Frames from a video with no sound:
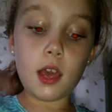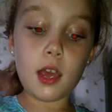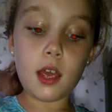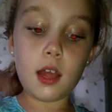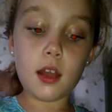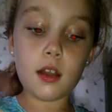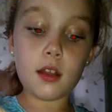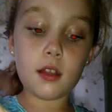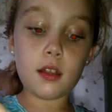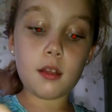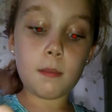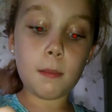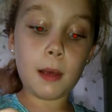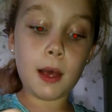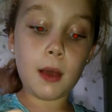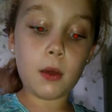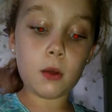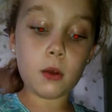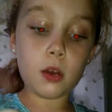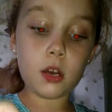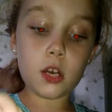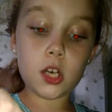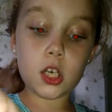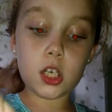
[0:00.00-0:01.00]
And the
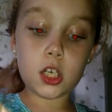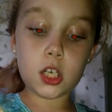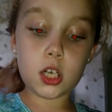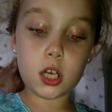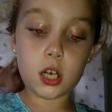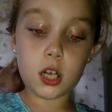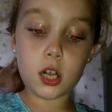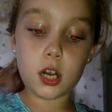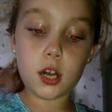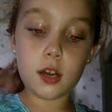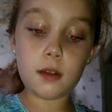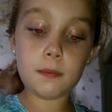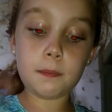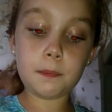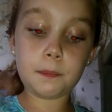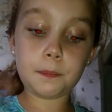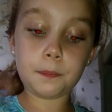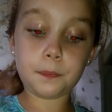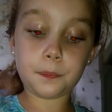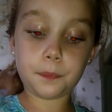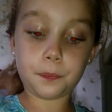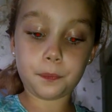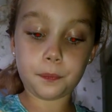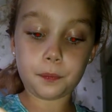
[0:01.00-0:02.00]
powdered sugar
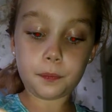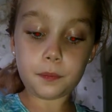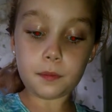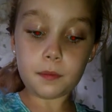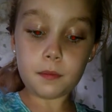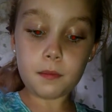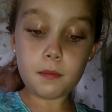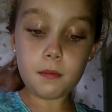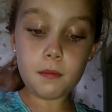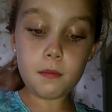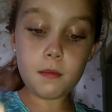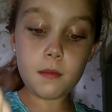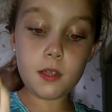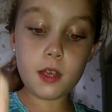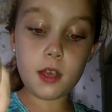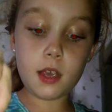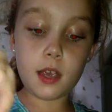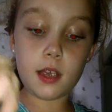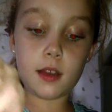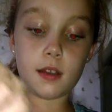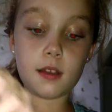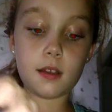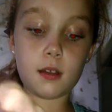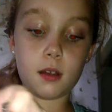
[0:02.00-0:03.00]

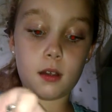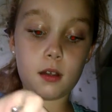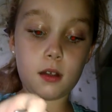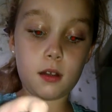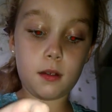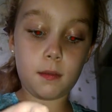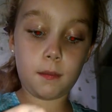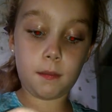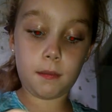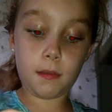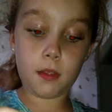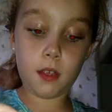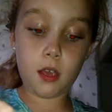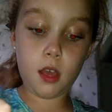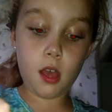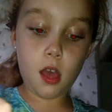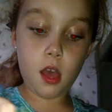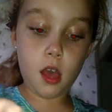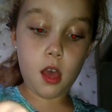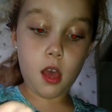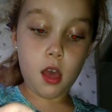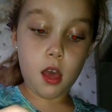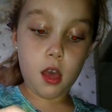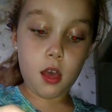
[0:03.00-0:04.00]
is going
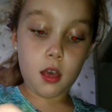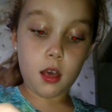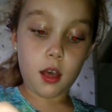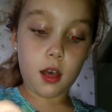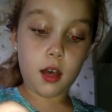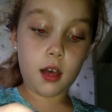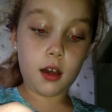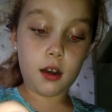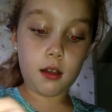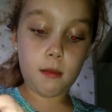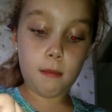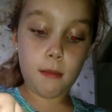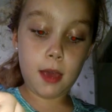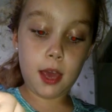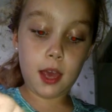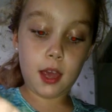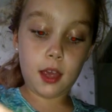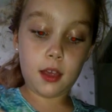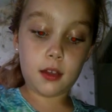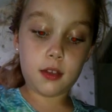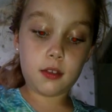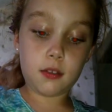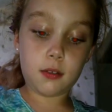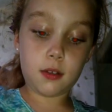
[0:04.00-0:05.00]
to
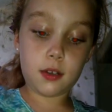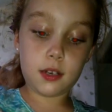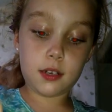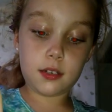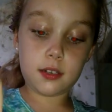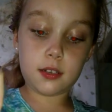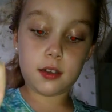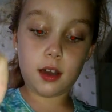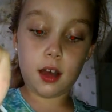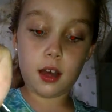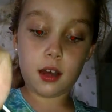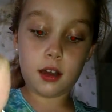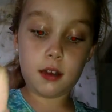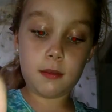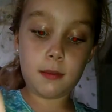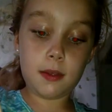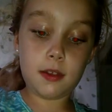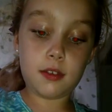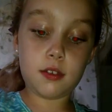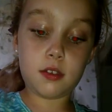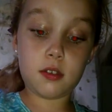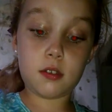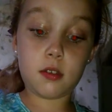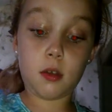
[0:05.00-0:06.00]
make it so it's not going to
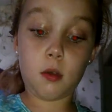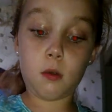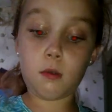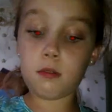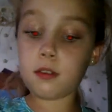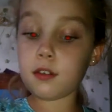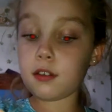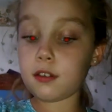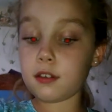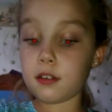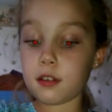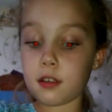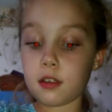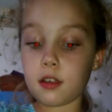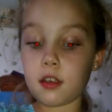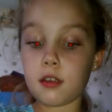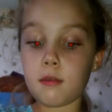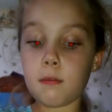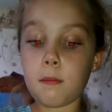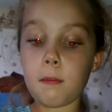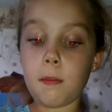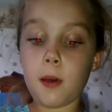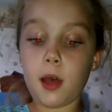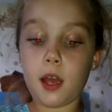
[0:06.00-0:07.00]
be so
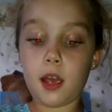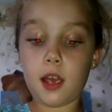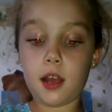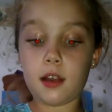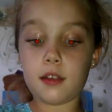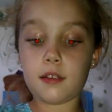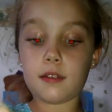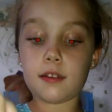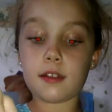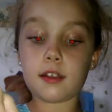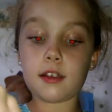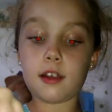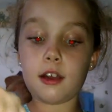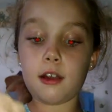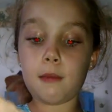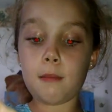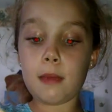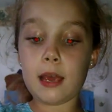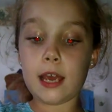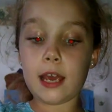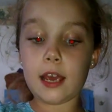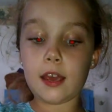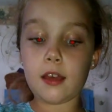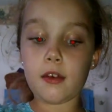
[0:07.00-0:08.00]
sticky, but it's going to
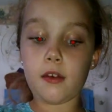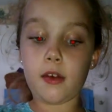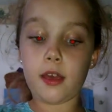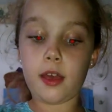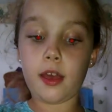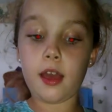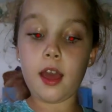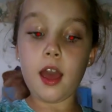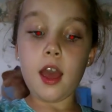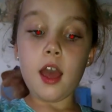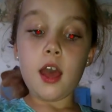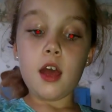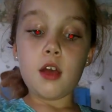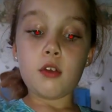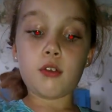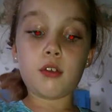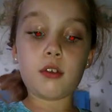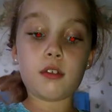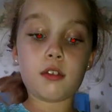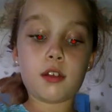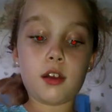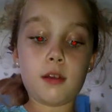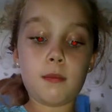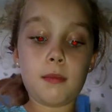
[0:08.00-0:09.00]
make it like,
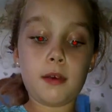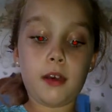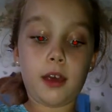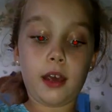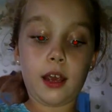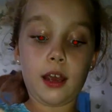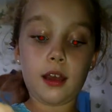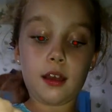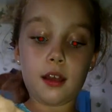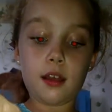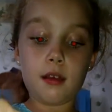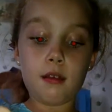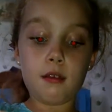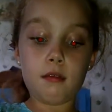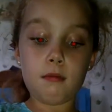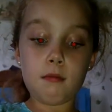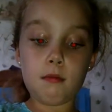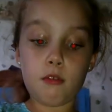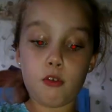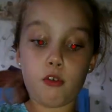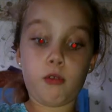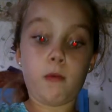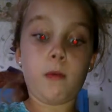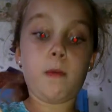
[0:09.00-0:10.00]
so it's going to be like
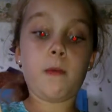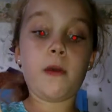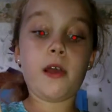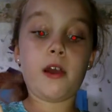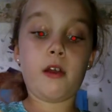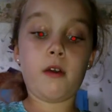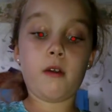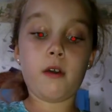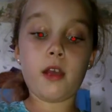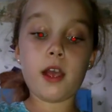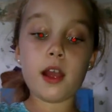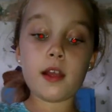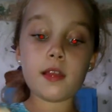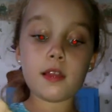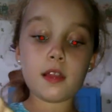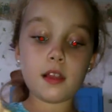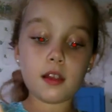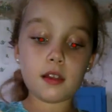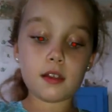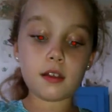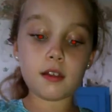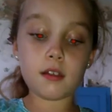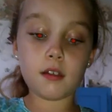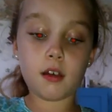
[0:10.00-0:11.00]
normal Play-Doh. And
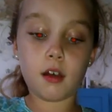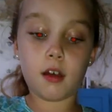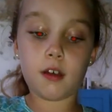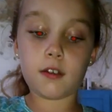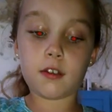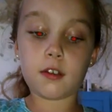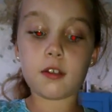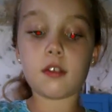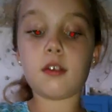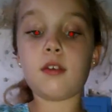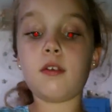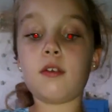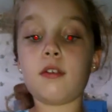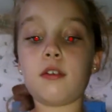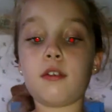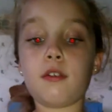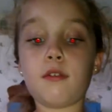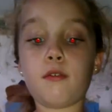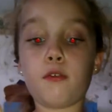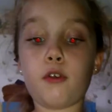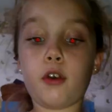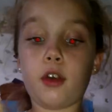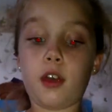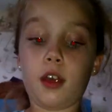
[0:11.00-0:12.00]
this is also
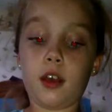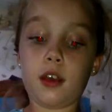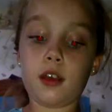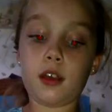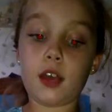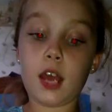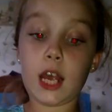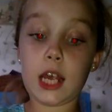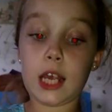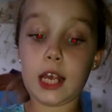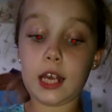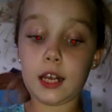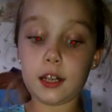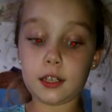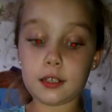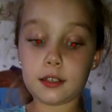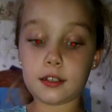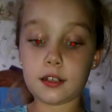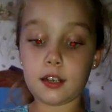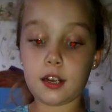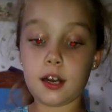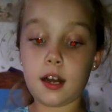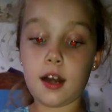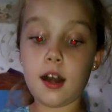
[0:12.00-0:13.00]
used for like
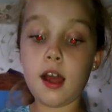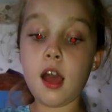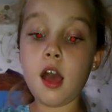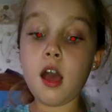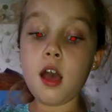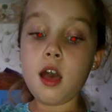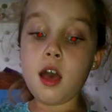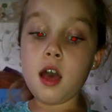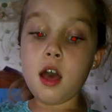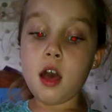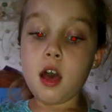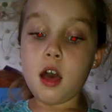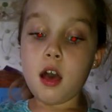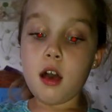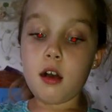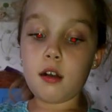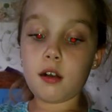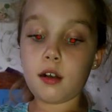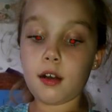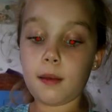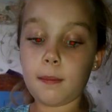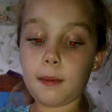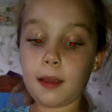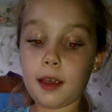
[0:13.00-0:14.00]
cakes and
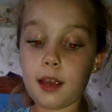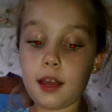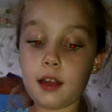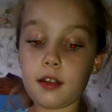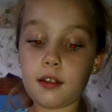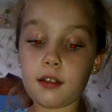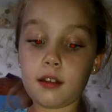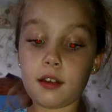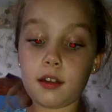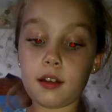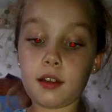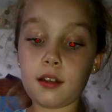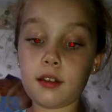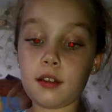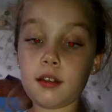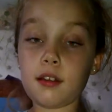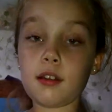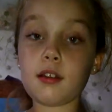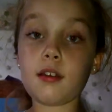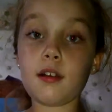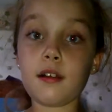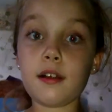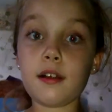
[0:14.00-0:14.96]
cupcakes. Like this